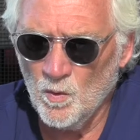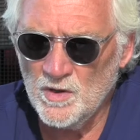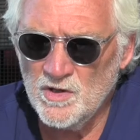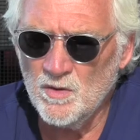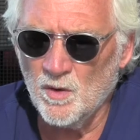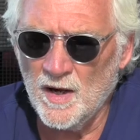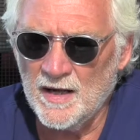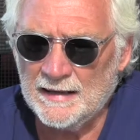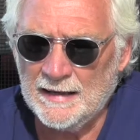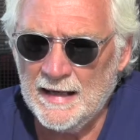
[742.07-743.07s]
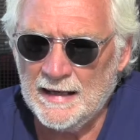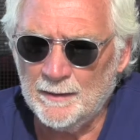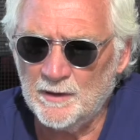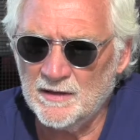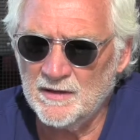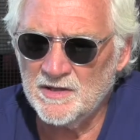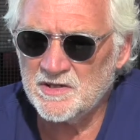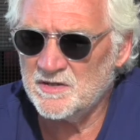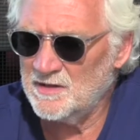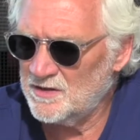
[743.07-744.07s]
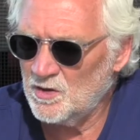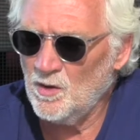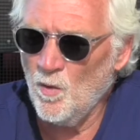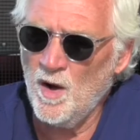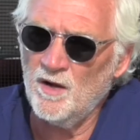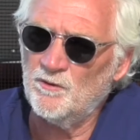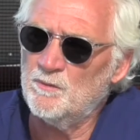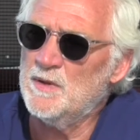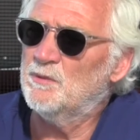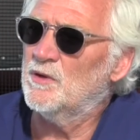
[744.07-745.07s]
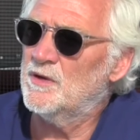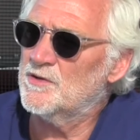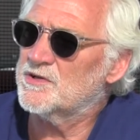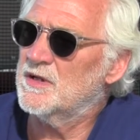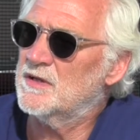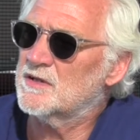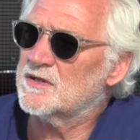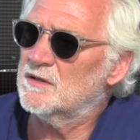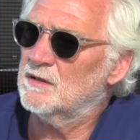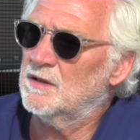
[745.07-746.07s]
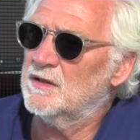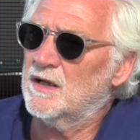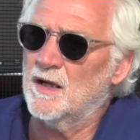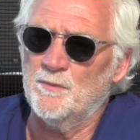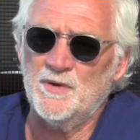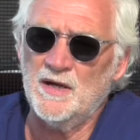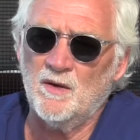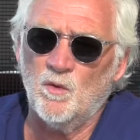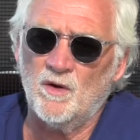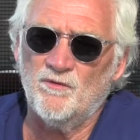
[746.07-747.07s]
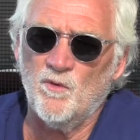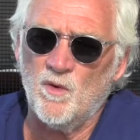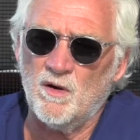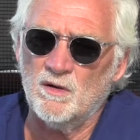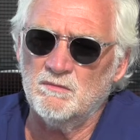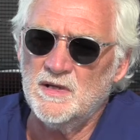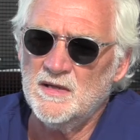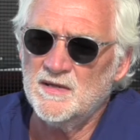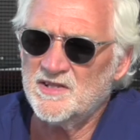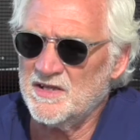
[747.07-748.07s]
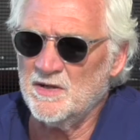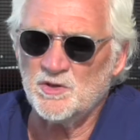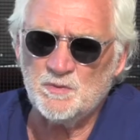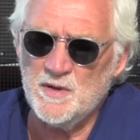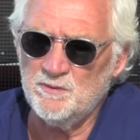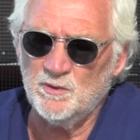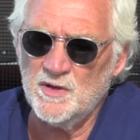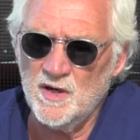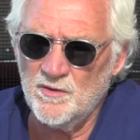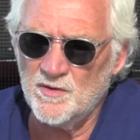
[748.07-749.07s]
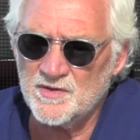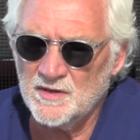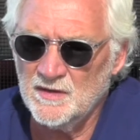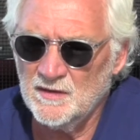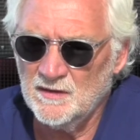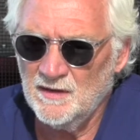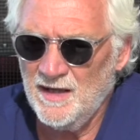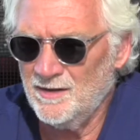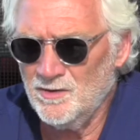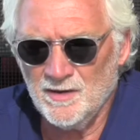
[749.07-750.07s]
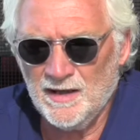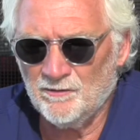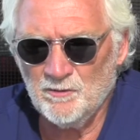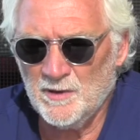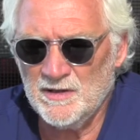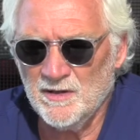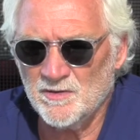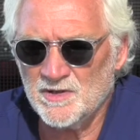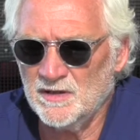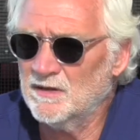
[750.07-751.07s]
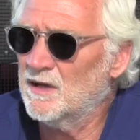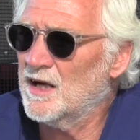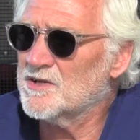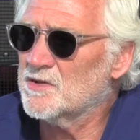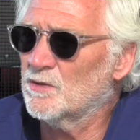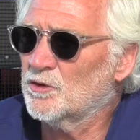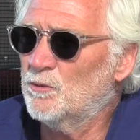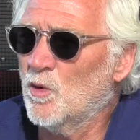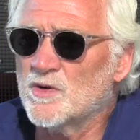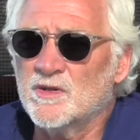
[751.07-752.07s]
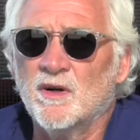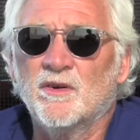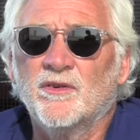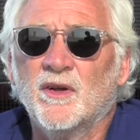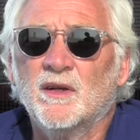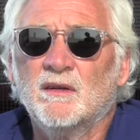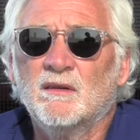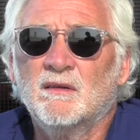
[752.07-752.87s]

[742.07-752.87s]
when you were at a game, and, and, this is, it took a while for people to understand this sure. in, the, in the company I work for, and salespeople and others. Hey, look, everybody goes to high school sports in our state.